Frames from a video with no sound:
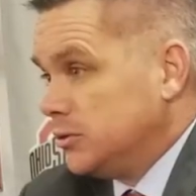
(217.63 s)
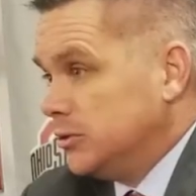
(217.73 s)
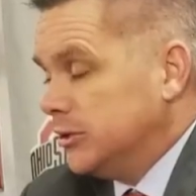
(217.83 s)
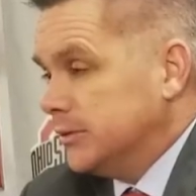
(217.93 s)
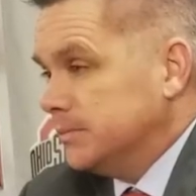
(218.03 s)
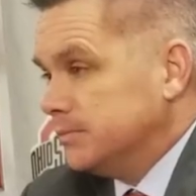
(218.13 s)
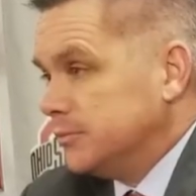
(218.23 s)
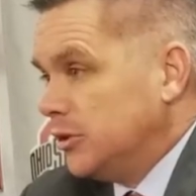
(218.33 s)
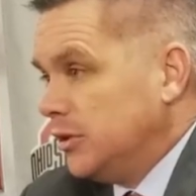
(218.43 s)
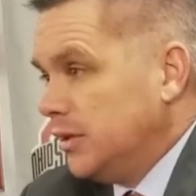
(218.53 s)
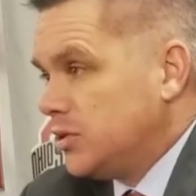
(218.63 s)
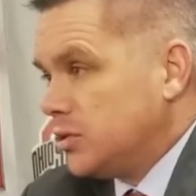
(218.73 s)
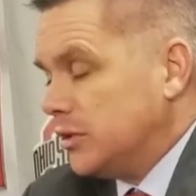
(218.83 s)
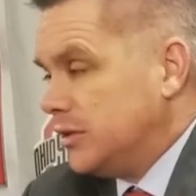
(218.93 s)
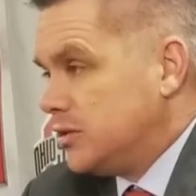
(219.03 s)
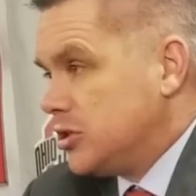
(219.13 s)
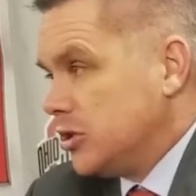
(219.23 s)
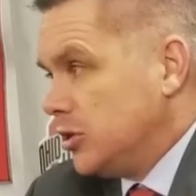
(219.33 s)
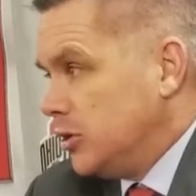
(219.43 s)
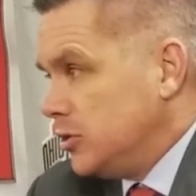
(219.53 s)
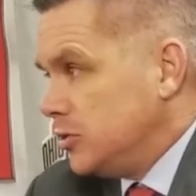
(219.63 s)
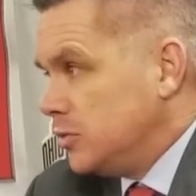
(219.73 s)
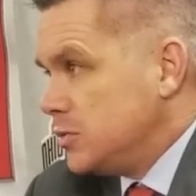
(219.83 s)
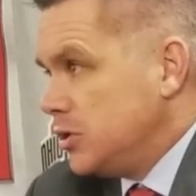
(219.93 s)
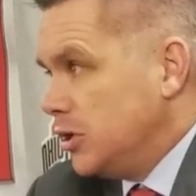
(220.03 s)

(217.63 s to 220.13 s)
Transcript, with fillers: Um, listen, it's you